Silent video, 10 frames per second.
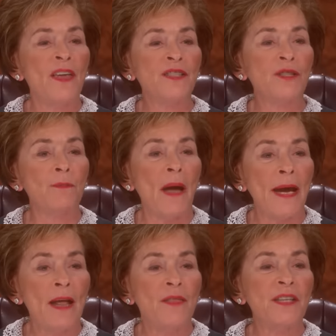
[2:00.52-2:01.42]
report. This is my.
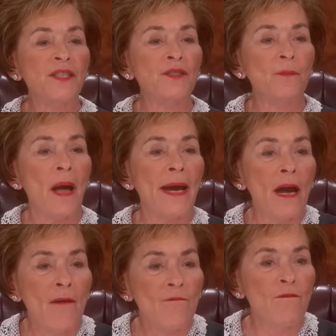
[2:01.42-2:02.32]
This is my
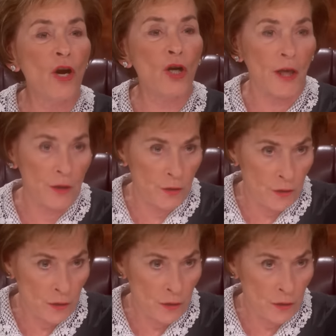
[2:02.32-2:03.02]
verdict.